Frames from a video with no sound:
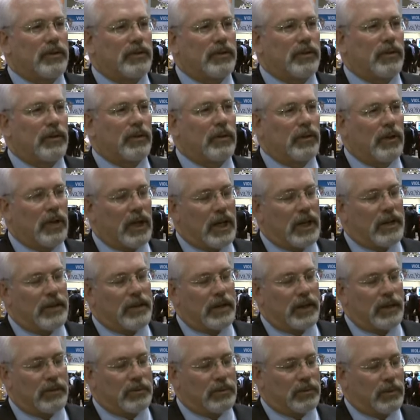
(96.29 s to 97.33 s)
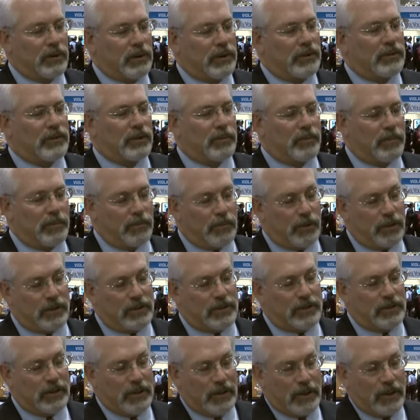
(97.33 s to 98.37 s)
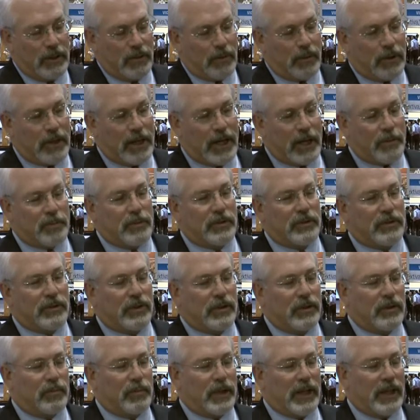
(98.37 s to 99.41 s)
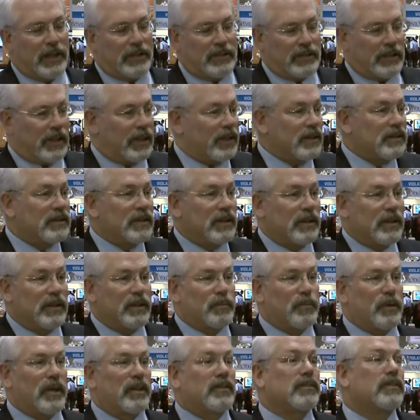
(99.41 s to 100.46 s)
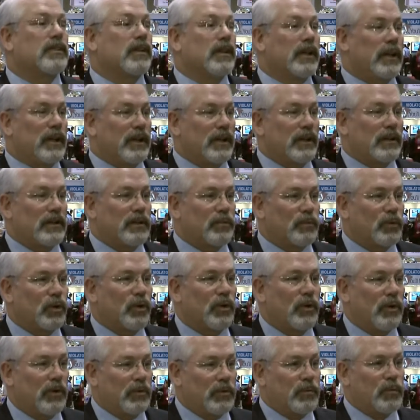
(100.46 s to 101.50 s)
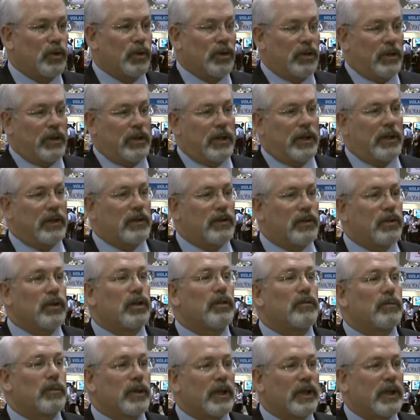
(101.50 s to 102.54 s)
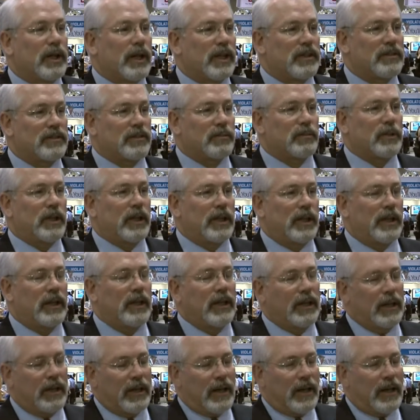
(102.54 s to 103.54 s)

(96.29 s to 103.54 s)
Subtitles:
and so a lot of times what happens on the bad side is they end up escalating to more than they could have been had somebody